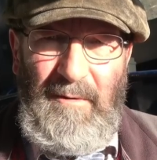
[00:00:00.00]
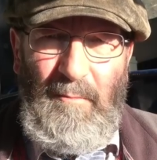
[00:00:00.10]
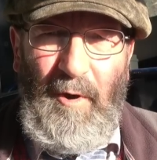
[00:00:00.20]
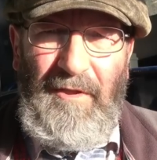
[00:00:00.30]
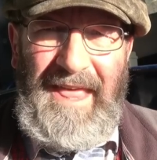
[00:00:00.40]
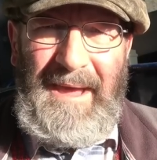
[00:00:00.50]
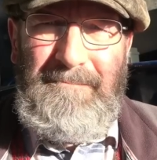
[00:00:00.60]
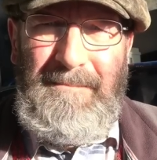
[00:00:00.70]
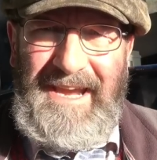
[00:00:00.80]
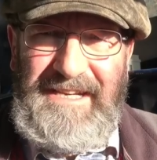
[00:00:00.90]
What that
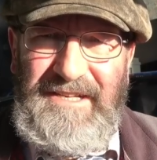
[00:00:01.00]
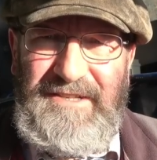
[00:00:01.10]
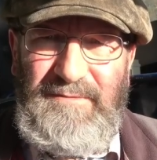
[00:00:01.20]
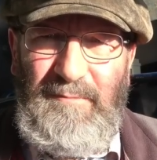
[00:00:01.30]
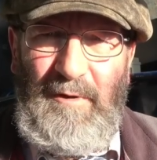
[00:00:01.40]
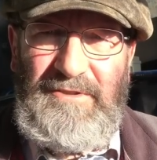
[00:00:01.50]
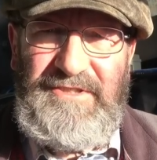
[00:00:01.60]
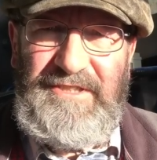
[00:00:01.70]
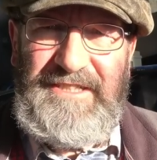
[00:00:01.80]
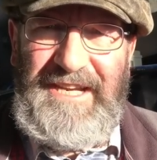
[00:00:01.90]
meant was
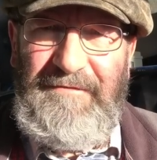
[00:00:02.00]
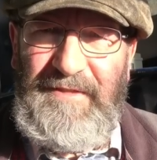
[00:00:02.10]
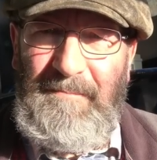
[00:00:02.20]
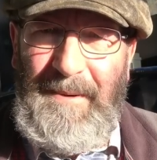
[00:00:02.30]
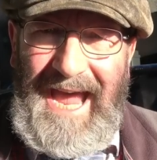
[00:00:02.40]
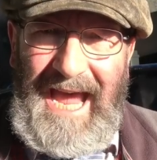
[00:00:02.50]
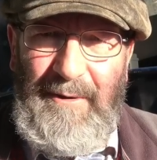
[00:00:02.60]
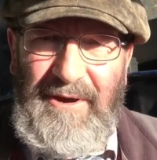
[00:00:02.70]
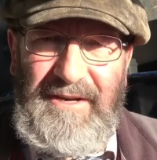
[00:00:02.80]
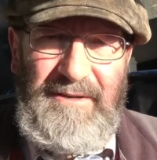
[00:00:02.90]
that if the
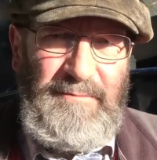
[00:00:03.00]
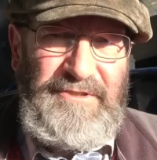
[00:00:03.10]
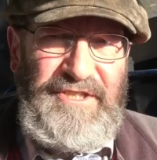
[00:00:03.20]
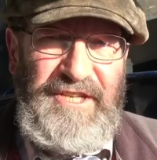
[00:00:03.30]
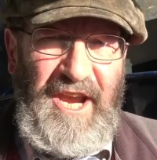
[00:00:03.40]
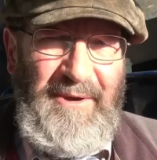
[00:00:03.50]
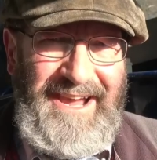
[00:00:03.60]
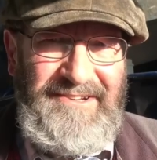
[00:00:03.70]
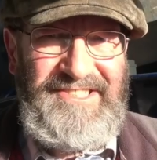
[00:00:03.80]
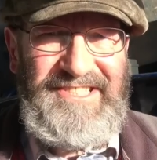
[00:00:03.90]
power was to go
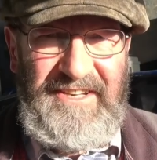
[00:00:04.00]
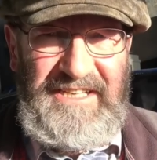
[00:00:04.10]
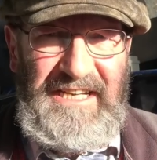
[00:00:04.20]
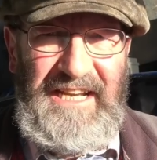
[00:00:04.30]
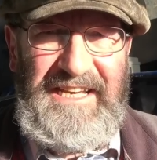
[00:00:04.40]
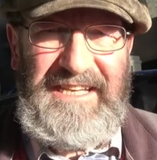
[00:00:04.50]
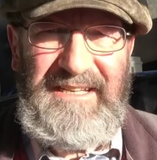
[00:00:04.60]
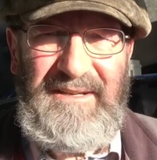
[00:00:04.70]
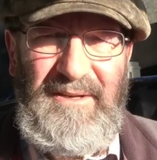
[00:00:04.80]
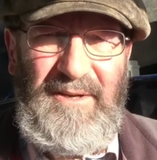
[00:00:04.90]
out suddenly
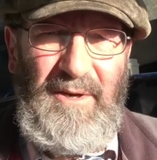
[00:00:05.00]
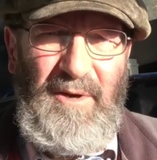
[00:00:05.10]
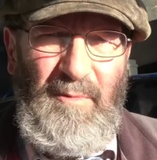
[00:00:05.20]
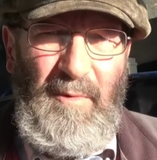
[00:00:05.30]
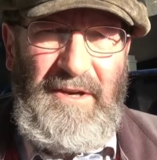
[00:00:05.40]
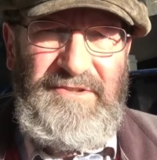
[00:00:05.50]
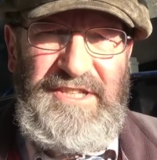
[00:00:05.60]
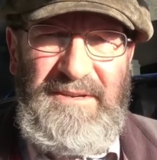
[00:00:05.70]
whilst the